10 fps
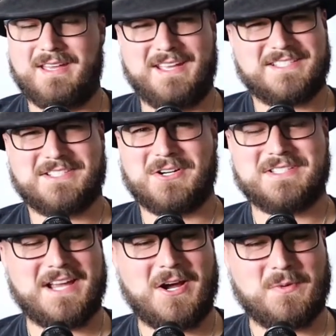it
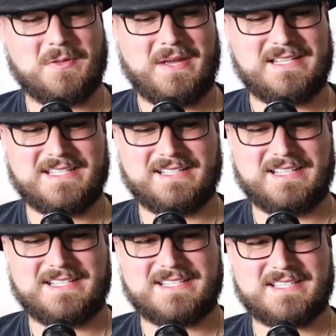starts out with
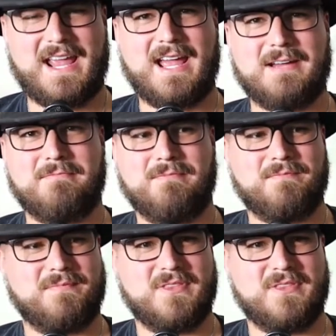basically Sam